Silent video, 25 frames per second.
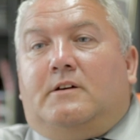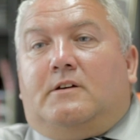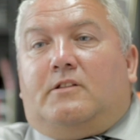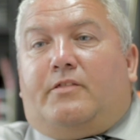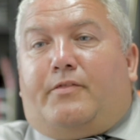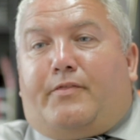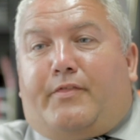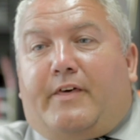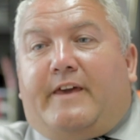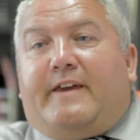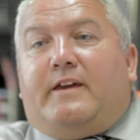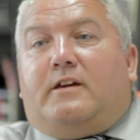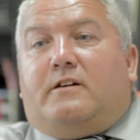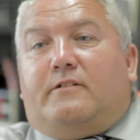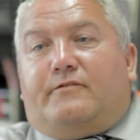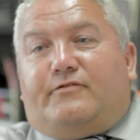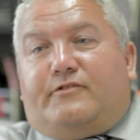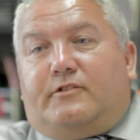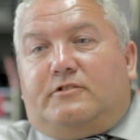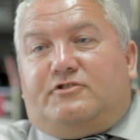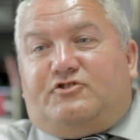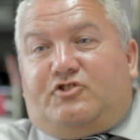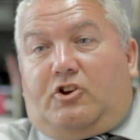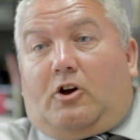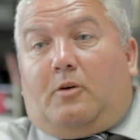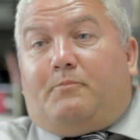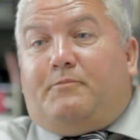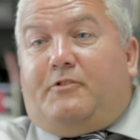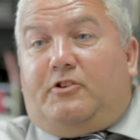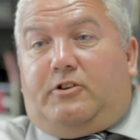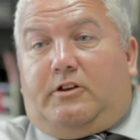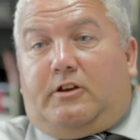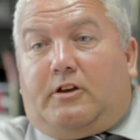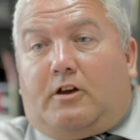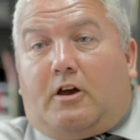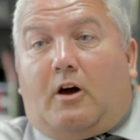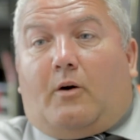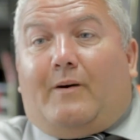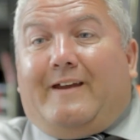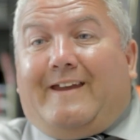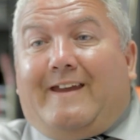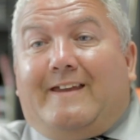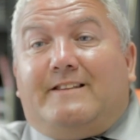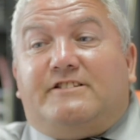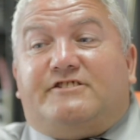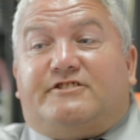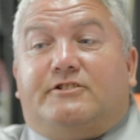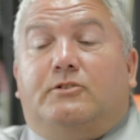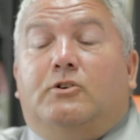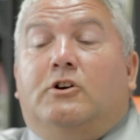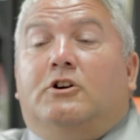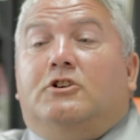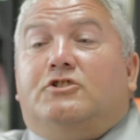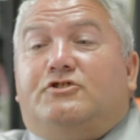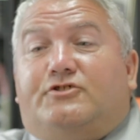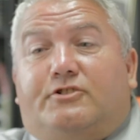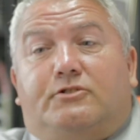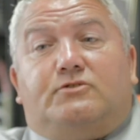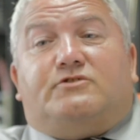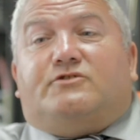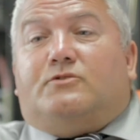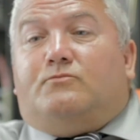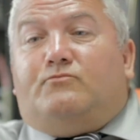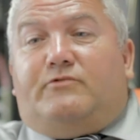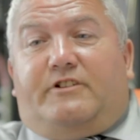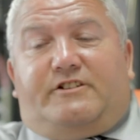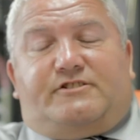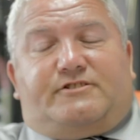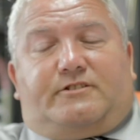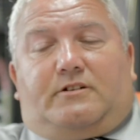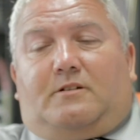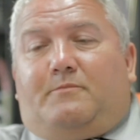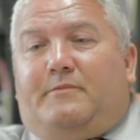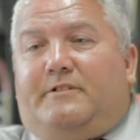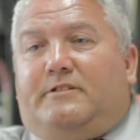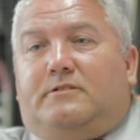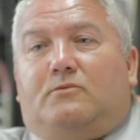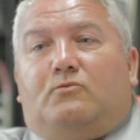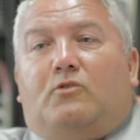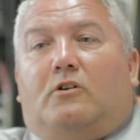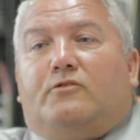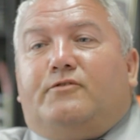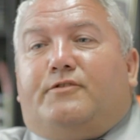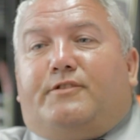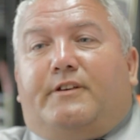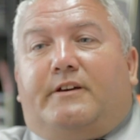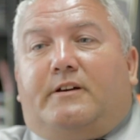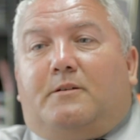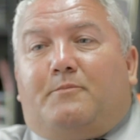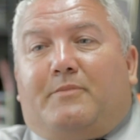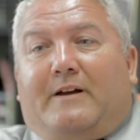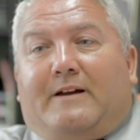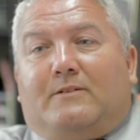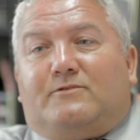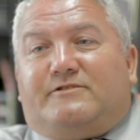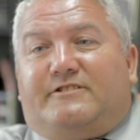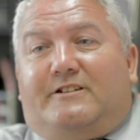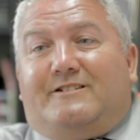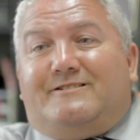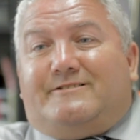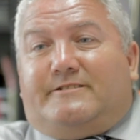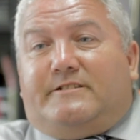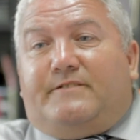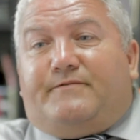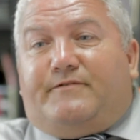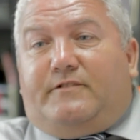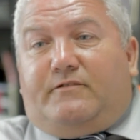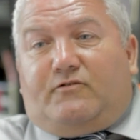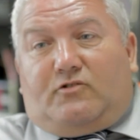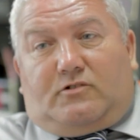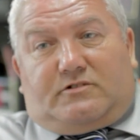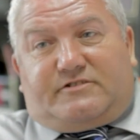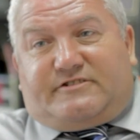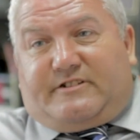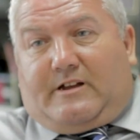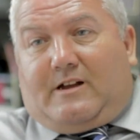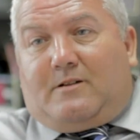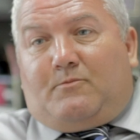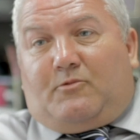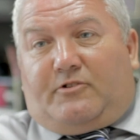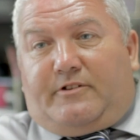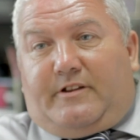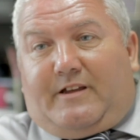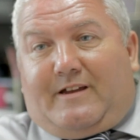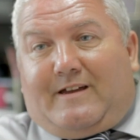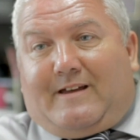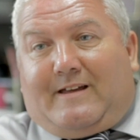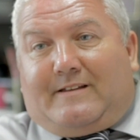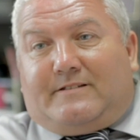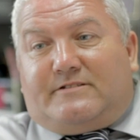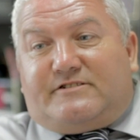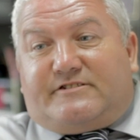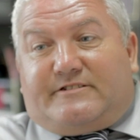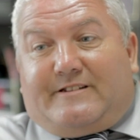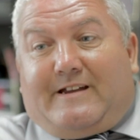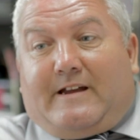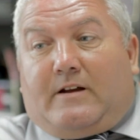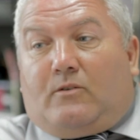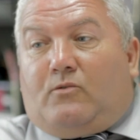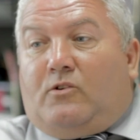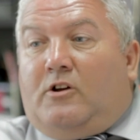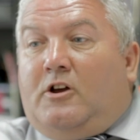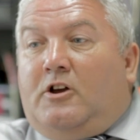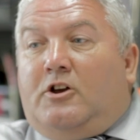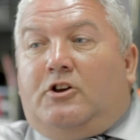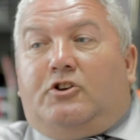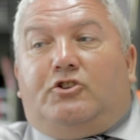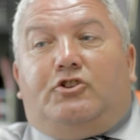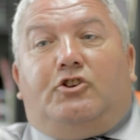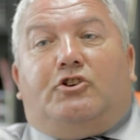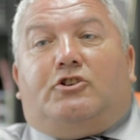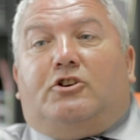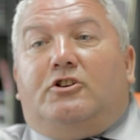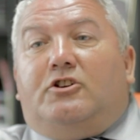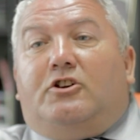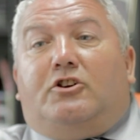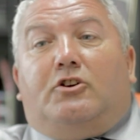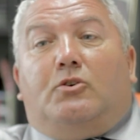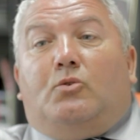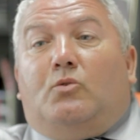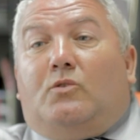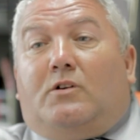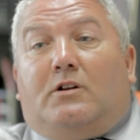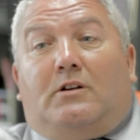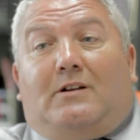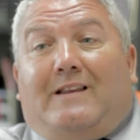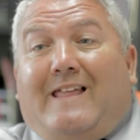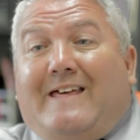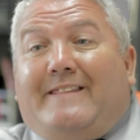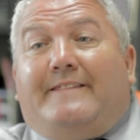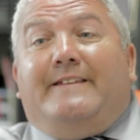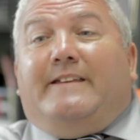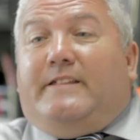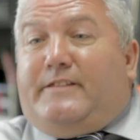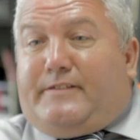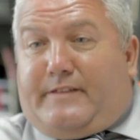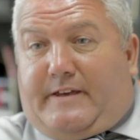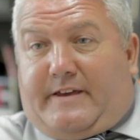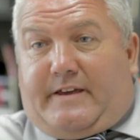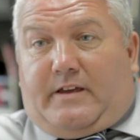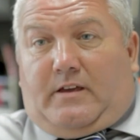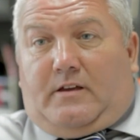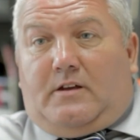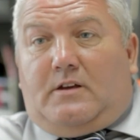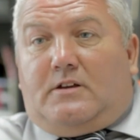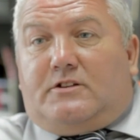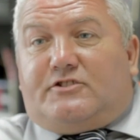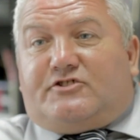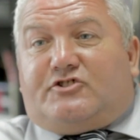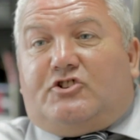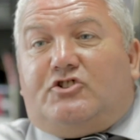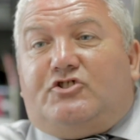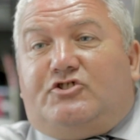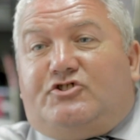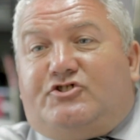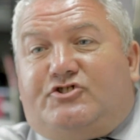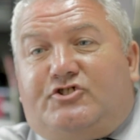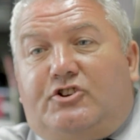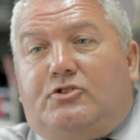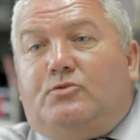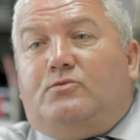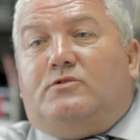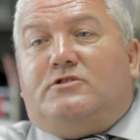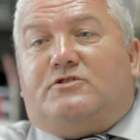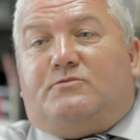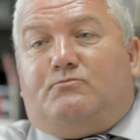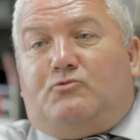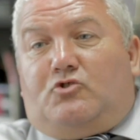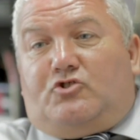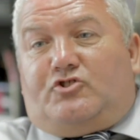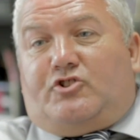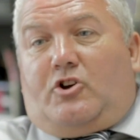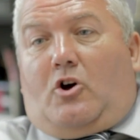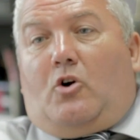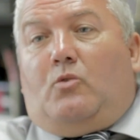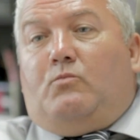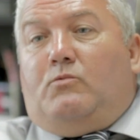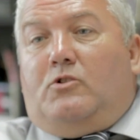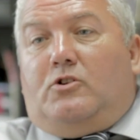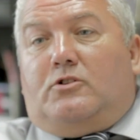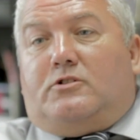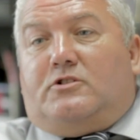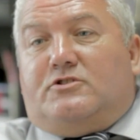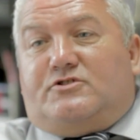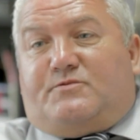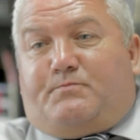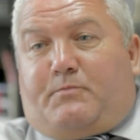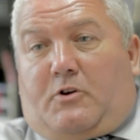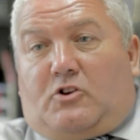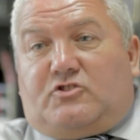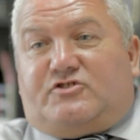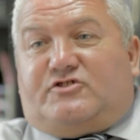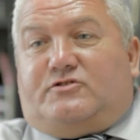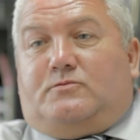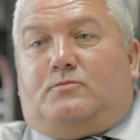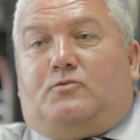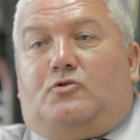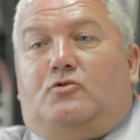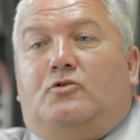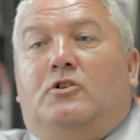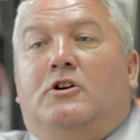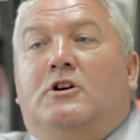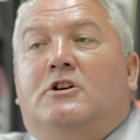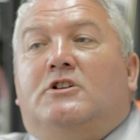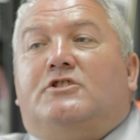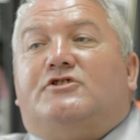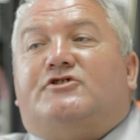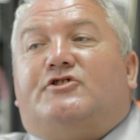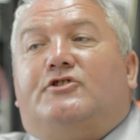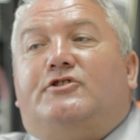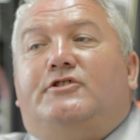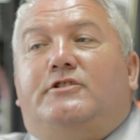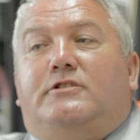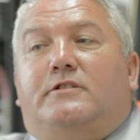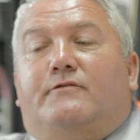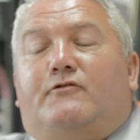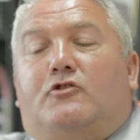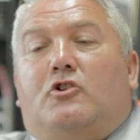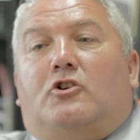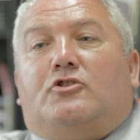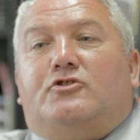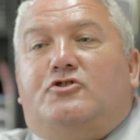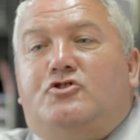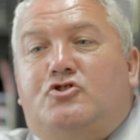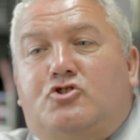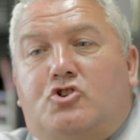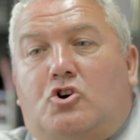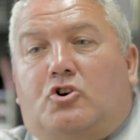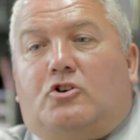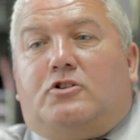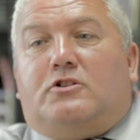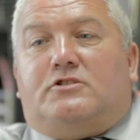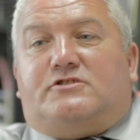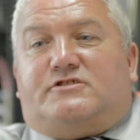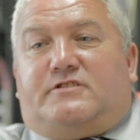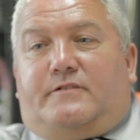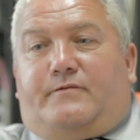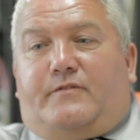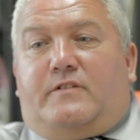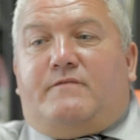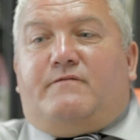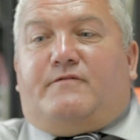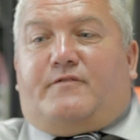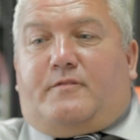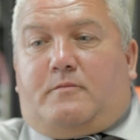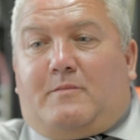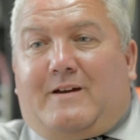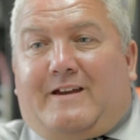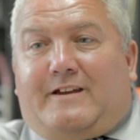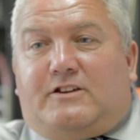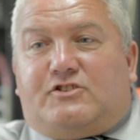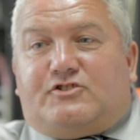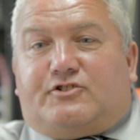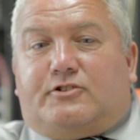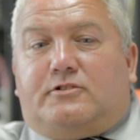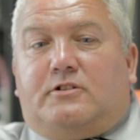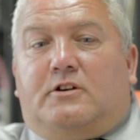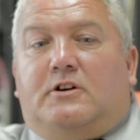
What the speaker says: Think of the job that you're going into. Do some research. I mean, the one thing about it is if you've got time on your hands now, you can Google anything. So do as much homework as possible so that you've got nuggets of information.